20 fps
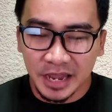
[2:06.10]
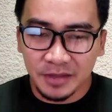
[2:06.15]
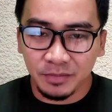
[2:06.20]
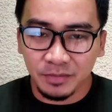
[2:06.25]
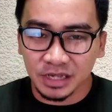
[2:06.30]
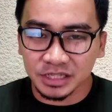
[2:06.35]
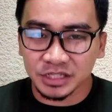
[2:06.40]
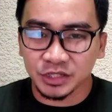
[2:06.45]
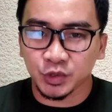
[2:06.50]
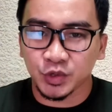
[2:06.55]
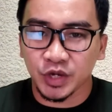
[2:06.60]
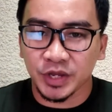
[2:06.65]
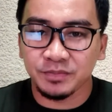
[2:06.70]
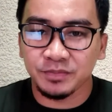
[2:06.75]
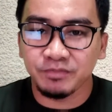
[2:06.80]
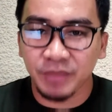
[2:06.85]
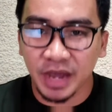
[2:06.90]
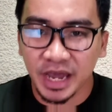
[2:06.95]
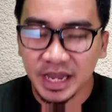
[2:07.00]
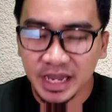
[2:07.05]
they must
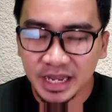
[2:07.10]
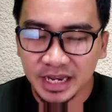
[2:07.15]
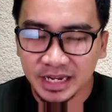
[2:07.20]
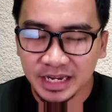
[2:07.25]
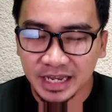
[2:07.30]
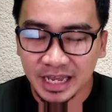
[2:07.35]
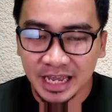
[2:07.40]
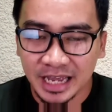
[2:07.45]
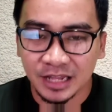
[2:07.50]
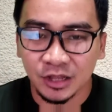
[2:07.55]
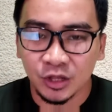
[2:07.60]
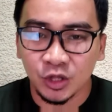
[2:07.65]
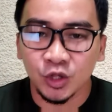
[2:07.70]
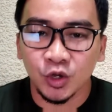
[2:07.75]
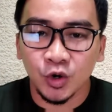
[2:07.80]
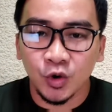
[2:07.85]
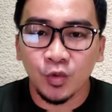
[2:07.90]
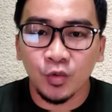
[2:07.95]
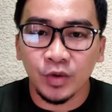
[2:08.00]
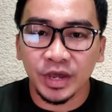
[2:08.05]
remain
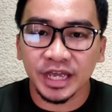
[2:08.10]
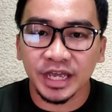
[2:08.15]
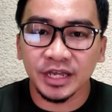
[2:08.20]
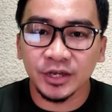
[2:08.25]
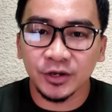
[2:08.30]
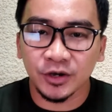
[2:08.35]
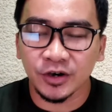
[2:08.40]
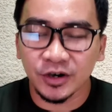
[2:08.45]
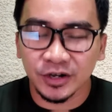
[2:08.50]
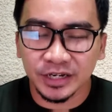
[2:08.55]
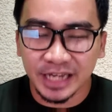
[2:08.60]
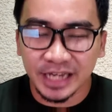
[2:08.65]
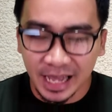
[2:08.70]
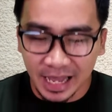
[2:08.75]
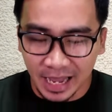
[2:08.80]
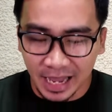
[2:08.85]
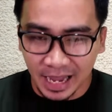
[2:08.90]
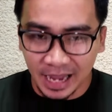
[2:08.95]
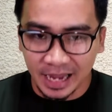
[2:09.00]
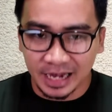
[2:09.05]
in doing good
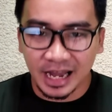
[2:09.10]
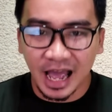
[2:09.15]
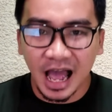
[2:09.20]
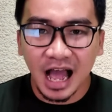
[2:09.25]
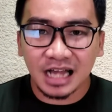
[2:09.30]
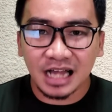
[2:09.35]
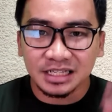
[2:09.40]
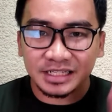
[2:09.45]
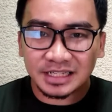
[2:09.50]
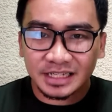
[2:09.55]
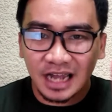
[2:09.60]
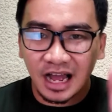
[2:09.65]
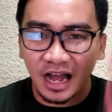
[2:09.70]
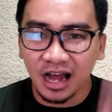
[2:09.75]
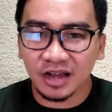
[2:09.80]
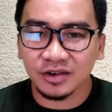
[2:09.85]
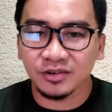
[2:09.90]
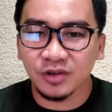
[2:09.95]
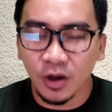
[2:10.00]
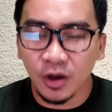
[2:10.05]
and ask
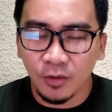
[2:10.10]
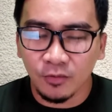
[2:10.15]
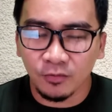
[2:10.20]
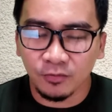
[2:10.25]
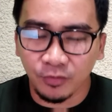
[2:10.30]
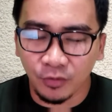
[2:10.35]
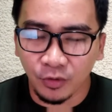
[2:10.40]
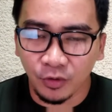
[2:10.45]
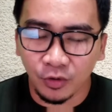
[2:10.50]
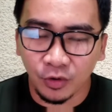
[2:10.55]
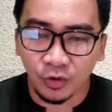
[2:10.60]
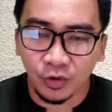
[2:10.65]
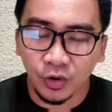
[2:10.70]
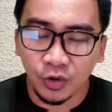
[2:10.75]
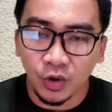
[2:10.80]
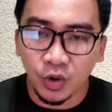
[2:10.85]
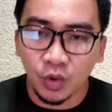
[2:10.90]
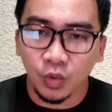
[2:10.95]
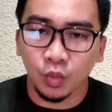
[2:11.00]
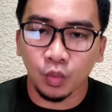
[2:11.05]
God
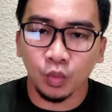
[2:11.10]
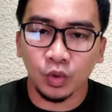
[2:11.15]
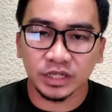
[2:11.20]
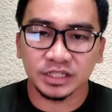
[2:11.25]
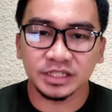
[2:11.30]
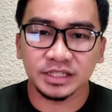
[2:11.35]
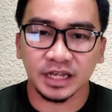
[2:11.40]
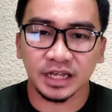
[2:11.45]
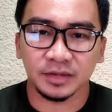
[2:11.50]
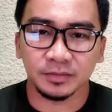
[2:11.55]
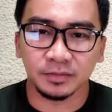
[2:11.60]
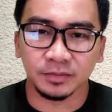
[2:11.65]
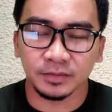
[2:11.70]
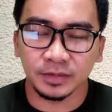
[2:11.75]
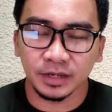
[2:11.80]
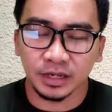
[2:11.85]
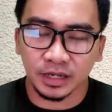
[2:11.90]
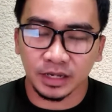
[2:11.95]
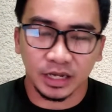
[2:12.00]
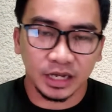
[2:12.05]
for wisdom.
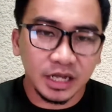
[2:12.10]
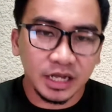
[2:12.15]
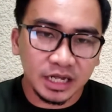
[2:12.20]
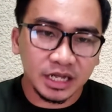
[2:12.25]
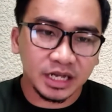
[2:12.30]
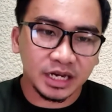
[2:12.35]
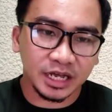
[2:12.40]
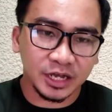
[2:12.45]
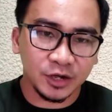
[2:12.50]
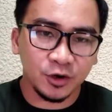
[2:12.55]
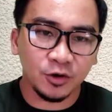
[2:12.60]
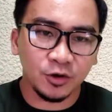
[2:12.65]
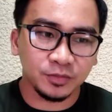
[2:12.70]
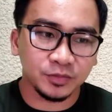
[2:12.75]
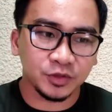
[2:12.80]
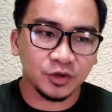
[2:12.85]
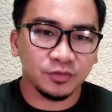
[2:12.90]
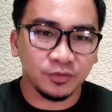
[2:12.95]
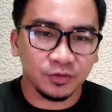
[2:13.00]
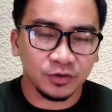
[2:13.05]
And I
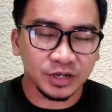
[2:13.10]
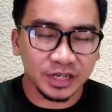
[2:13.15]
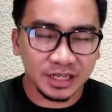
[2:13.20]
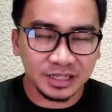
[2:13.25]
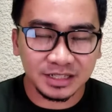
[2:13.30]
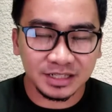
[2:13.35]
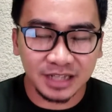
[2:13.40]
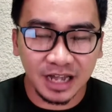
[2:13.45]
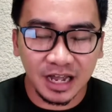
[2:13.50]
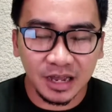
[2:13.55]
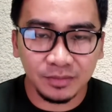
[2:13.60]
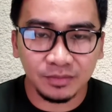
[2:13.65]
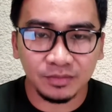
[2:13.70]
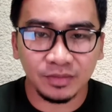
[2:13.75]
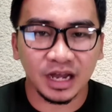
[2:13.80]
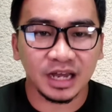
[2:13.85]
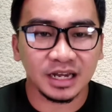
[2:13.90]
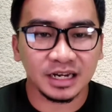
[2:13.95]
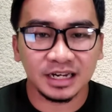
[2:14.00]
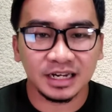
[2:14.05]
hope no, for this
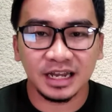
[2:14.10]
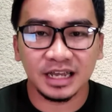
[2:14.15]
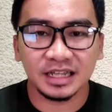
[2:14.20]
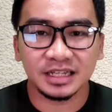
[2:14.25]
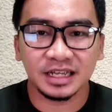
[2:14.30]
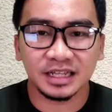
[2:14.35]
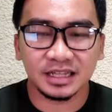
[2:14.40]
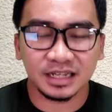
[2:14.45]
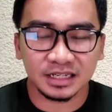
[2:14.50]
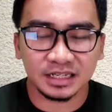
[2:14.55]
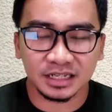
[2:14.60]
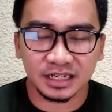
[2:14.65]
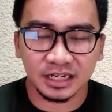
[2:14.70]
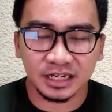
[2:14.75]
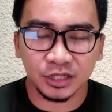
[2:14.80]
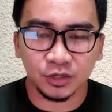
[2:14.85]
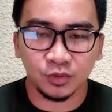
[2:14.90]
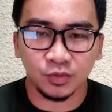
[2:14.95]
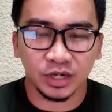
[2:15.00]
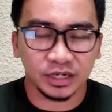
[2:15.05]
time, makarelate kita sa
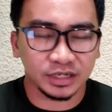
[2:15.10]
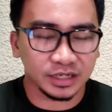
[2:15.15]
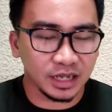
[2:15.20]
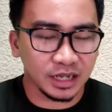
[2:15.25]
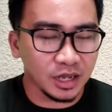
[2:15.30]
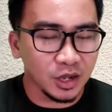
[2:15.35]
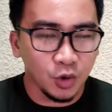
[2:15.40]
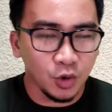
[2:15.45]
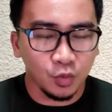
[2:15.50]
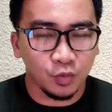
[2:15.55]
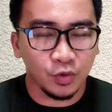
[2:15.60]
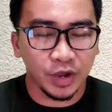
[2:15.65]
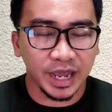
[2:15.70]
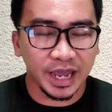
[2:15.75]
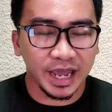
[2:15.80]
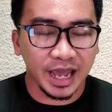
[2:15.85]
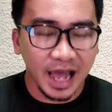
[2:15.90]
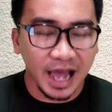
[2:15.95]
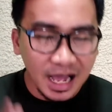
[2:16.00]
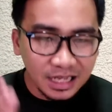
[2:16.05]
ginatuwag niya.
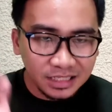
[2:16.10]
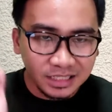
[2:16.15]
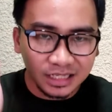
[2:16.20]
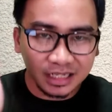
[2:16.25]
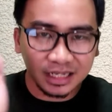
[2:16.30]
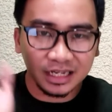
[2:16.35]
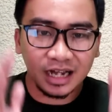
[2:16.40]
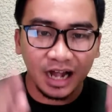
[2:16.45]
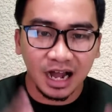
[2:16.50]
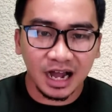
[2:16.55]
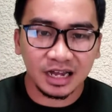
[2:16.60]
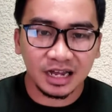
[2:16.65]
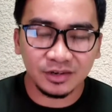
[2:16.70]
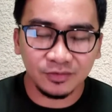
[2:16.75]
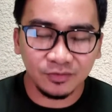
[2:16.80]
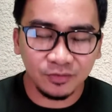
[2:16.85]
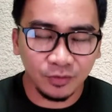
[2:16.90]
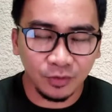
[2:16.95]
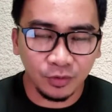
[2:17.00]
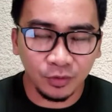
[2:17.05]
We ask
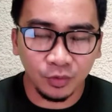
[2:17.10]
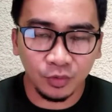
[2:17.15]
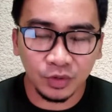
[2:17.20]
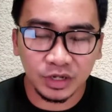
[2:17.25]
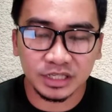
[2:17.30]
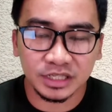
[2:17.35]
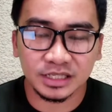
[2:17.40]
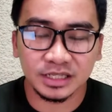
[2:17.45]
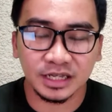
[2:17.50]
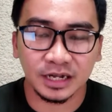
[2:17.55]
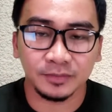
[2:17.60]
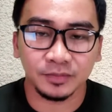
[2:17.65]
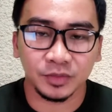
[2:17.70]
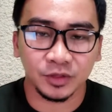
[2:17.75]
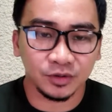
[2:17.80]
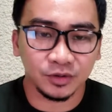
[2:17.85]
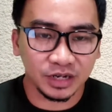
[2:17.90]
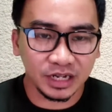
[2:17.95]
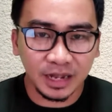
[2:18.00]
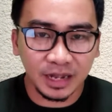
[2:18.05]
God for
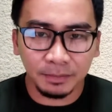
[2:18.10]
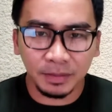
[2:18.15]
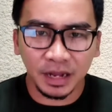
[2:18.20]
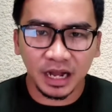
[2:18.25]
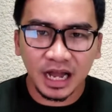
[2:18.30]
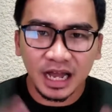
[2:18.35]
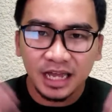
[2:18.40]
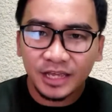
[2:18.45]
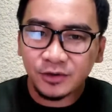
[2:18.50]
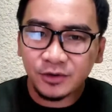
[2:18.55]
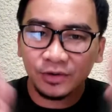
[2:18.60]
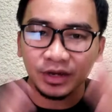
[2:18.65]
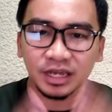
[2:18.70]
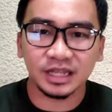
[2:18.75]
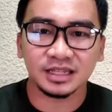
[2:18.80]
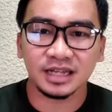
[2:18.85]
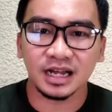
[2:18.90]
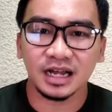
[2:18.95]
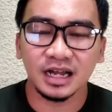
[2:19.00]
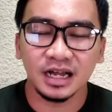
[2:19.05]
wisdom. No? Nagapangayo
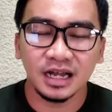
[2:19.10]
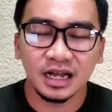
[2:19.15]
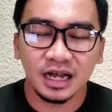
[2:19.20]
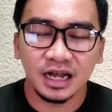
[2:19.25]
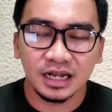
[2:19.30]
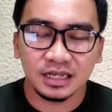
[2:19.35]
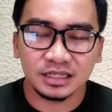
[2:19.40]
kita